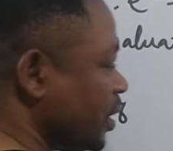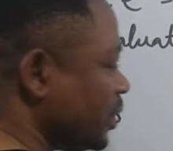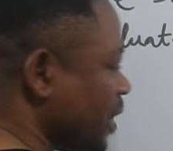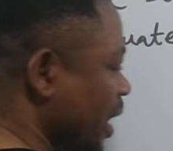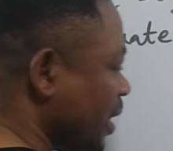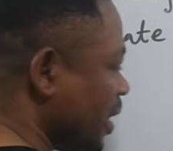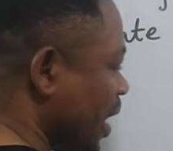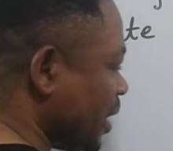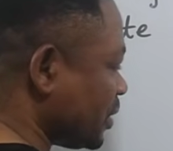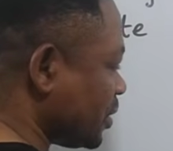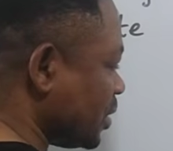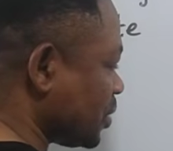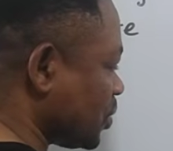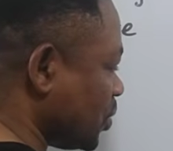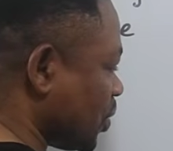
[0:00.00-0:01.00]
Then next
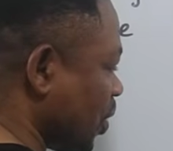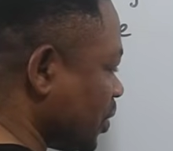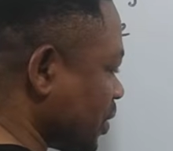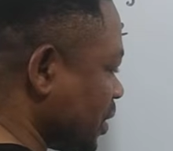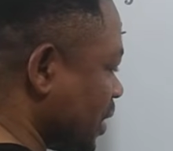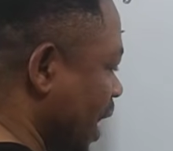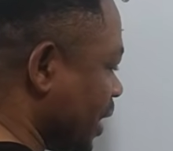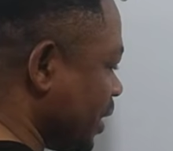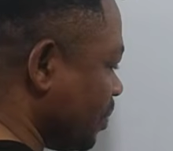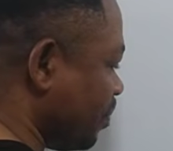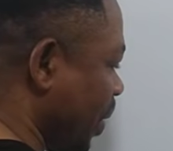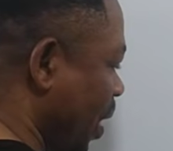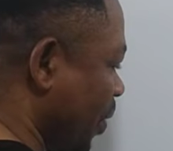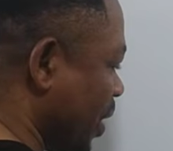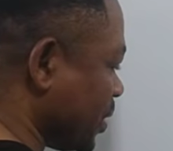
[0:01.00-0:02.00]
is to consider the
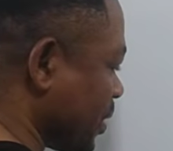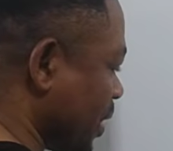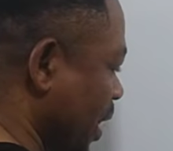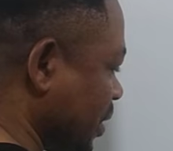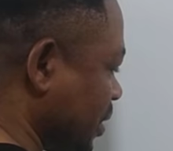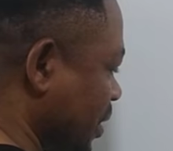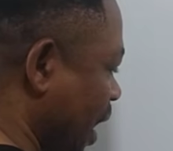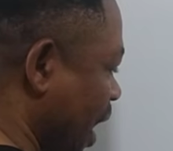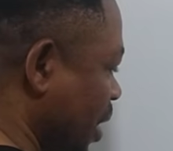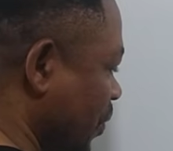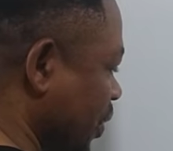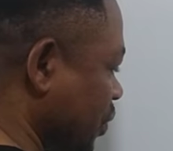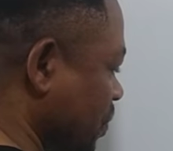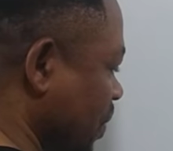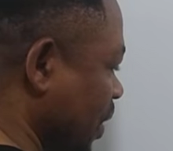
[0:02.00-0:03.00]
power set. Are you
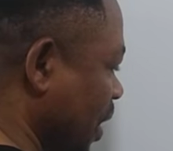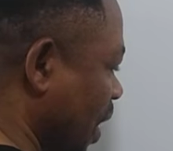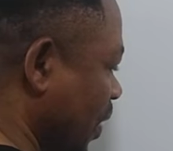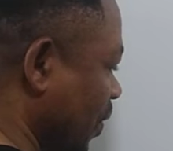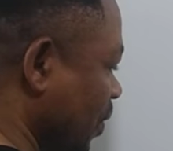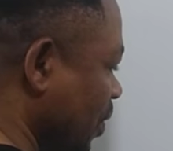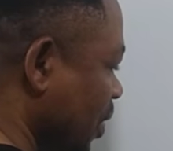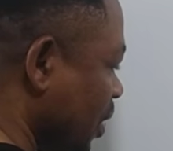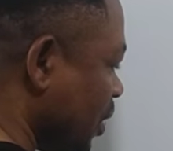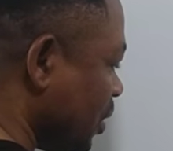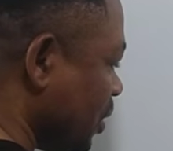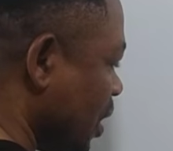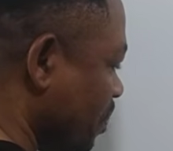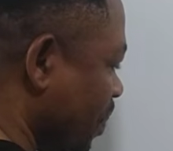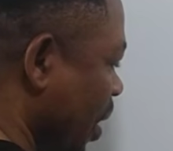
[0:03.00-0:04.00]
with me now?
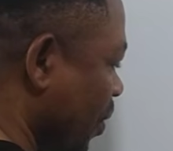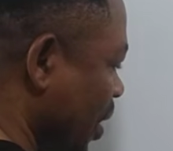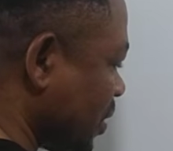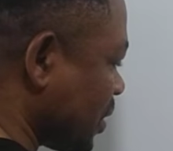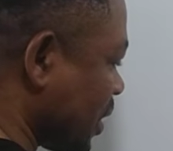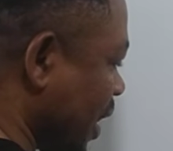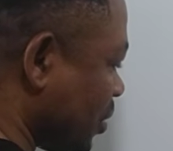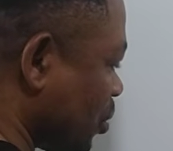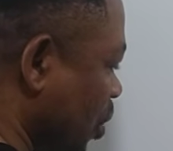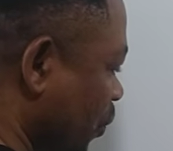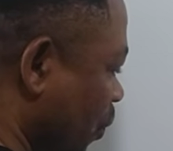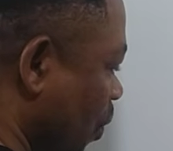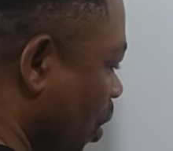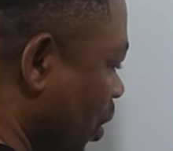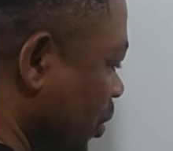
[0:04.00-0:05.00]
The power set of
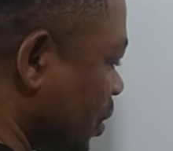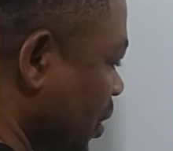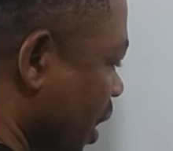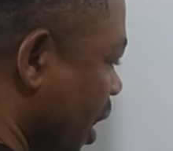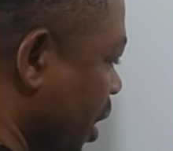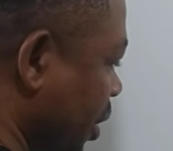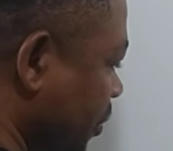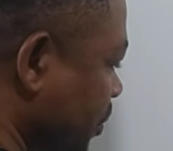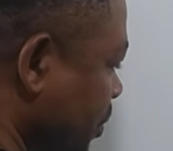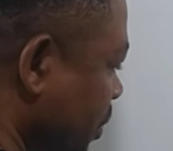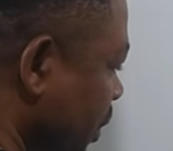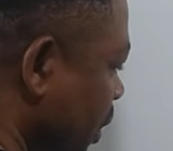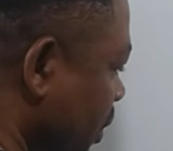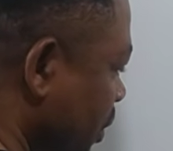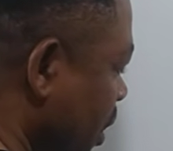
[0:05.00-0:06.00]
what? A.
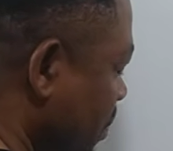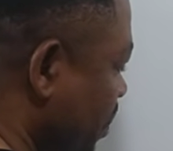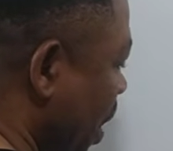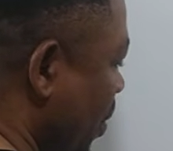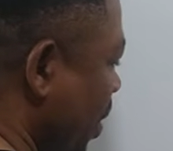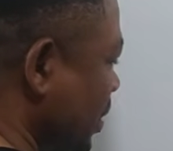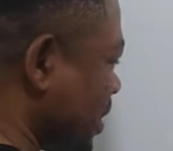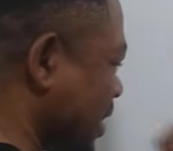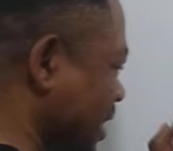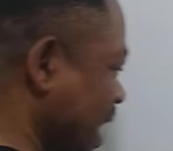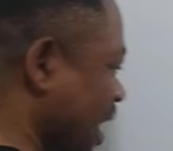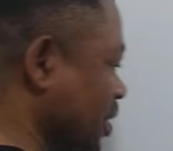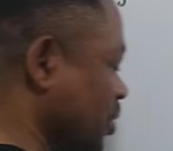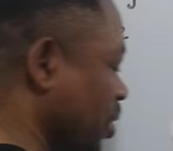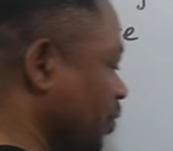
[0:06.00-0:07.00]
The power
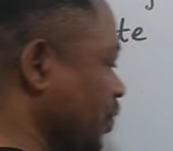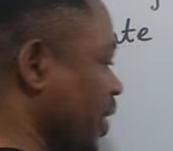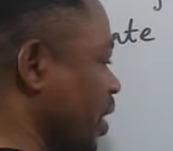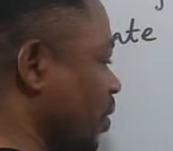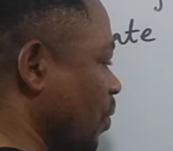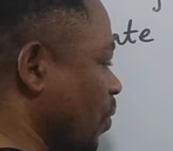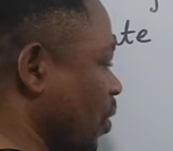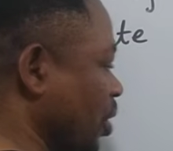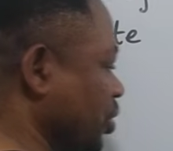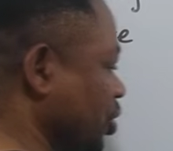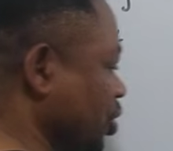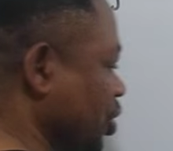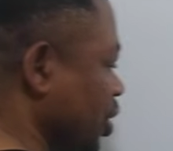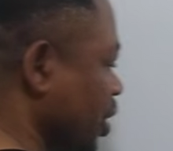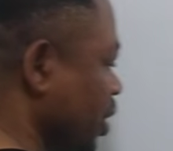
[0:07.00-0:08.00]
set of A,
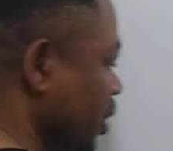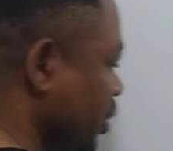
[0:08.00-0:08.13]
watch.